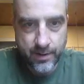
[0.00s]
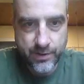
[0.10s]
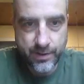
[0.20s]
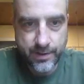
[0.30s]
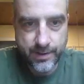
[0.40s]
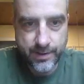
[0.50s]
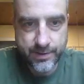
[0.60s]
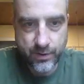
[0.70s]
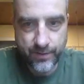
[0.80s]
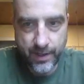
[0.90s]
So they did a
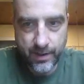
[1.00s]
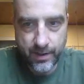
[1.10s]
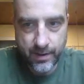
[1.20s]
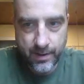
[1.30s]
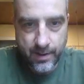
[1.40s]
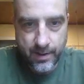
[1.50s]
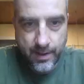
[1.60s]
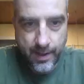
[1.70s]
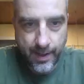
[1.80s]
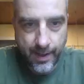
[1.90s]
survey,
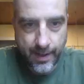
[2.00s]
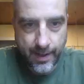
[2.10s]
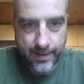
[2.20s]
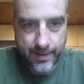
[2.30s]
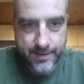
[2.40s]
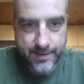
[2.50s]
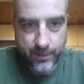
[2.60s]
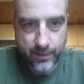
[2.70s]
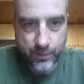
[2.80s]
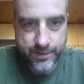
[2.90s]
and they
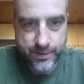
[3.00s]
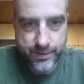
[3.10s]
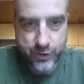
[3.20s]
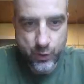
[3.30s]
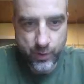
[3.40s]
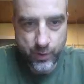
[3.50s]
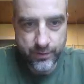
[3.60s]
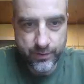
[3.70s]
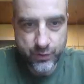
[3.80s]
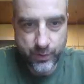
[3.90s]
said it was
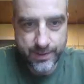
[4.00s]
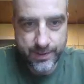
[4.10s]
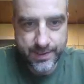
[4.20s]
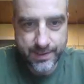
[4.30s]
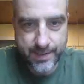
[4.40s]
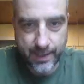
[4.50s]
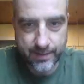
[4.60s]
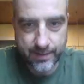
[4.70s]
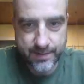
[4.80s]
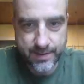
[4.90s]
226
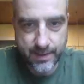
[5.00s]
seconds,